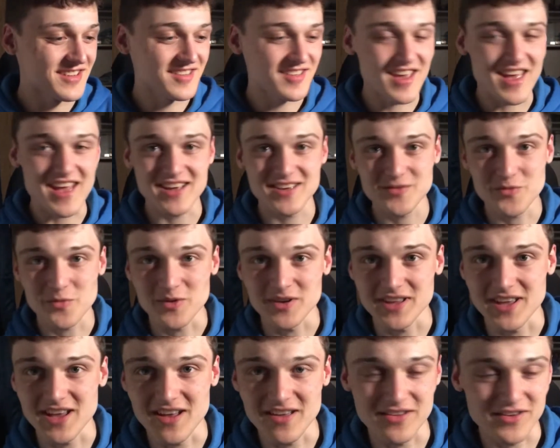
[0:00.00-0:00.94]
Zach's one
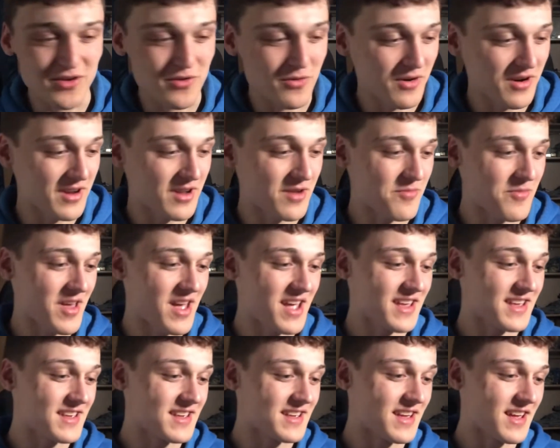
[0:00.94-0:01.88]
gallon aquarium
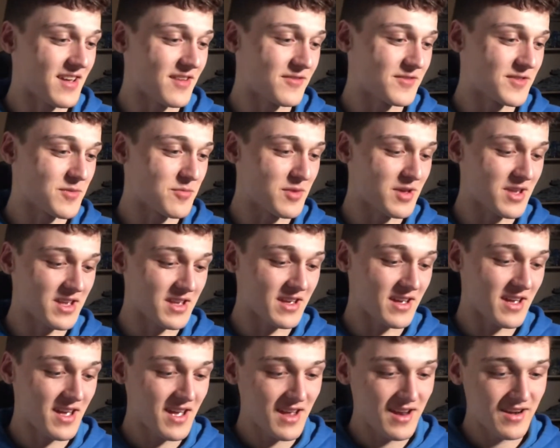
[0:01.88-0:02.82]
that he gave to me,